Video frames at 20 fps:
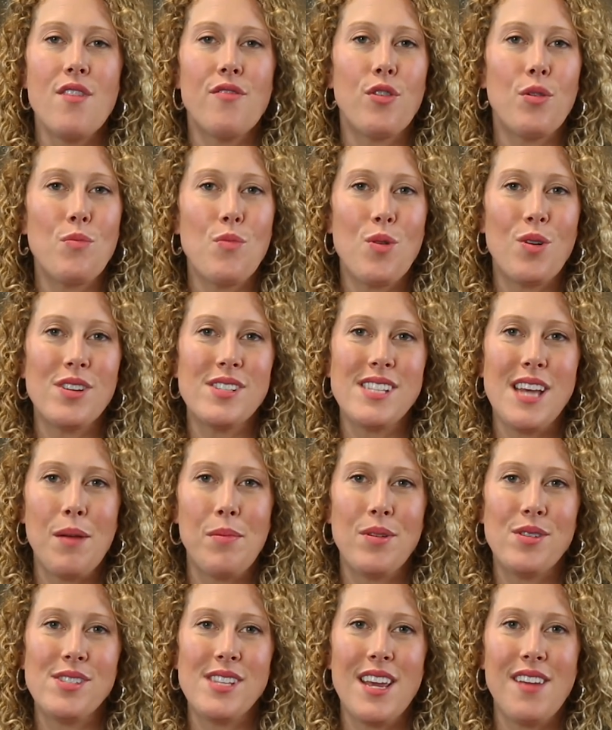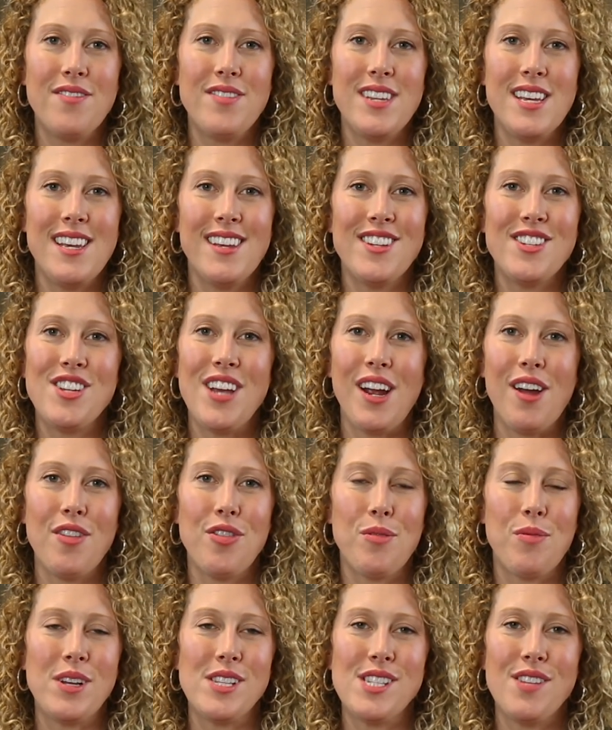For more cyber safety, check
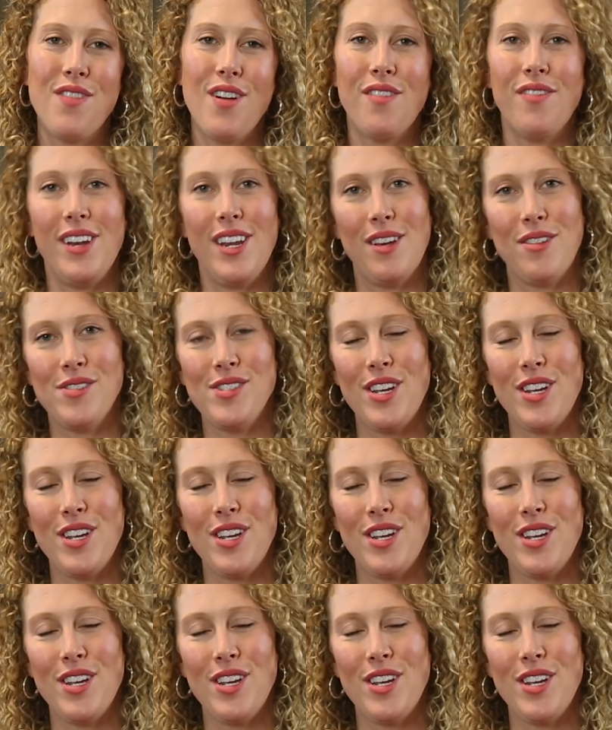out the rest of our video